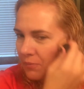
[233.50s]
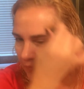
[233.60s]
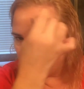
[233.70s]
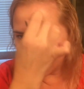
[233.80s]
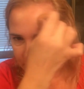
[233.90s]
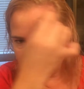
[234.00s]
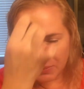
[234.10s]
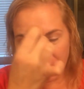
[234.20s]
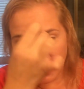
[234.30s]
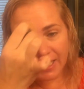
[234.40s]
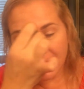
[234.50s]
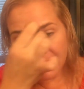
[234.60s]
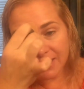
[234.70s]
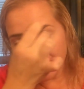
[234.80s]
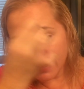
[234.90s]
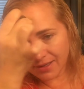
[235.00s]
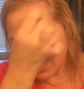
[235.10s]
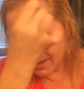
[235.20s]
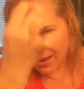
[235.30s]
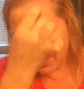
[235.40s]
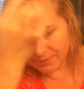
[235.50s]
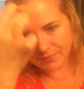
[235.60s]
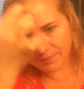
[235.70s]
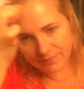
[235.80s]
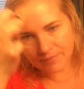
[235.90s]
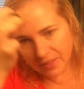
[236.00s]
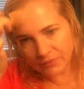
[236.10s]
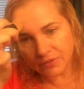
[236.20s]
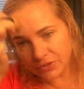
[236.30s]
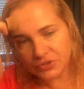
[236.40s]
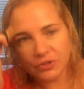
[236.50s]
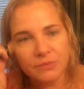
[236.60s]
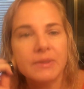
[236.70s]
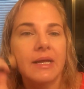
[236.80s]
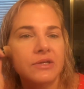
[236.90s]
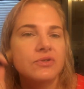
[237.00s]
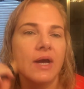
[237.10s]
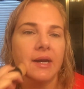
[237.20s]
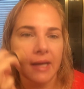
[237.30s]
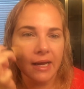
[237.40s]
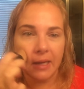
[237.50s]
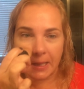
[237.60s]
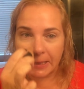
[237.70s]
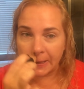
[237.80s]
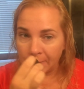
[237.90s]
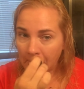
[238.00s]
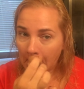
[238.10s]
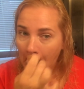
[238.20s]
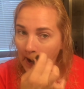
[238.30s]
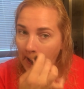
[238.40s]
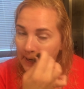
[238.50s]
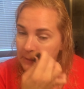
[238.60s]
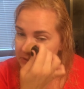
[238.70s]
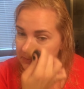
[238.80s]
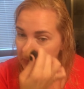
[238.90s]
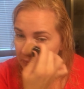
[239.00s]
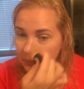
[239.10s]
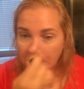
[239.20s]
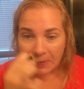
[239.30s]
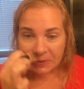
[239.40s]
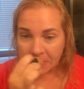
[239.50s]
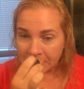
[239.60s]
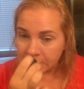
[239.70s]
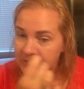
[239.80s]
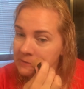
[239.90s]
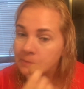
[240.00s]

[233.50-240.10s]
when you're applying. I'm not really sure, but I try to kind of leave smooth motions